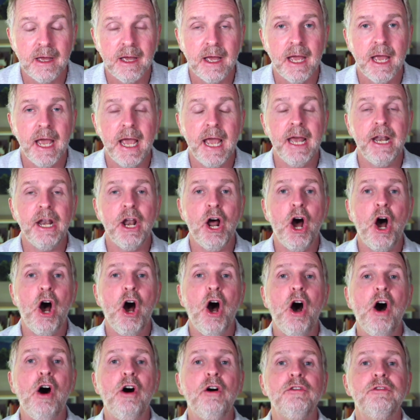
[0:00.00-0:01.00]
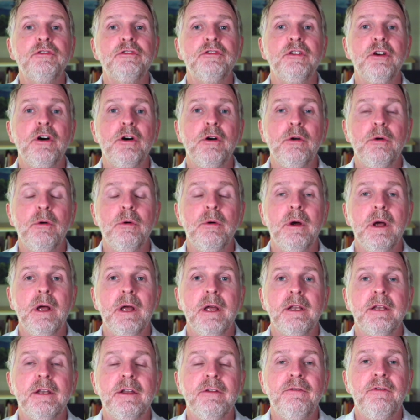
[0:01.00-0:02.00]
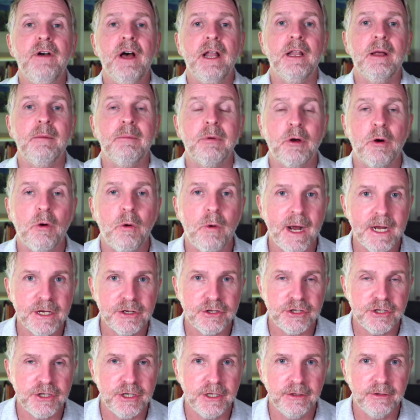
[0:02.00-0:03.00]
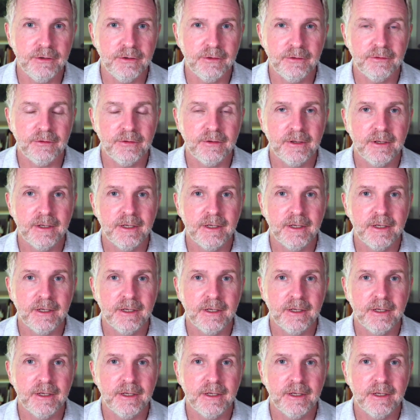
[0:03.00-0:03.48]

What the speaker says: and also develop questions